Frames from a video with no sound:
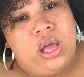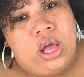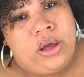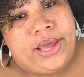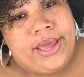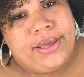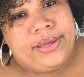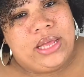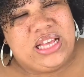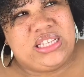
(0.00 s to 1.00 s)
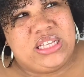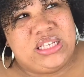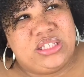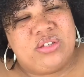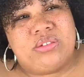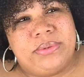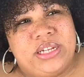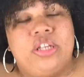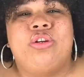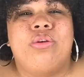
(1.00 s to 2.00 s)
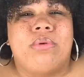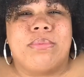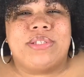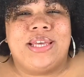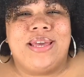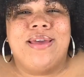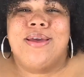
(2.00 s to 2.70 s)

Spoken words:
Okay? I said social media. You know what I'm saying.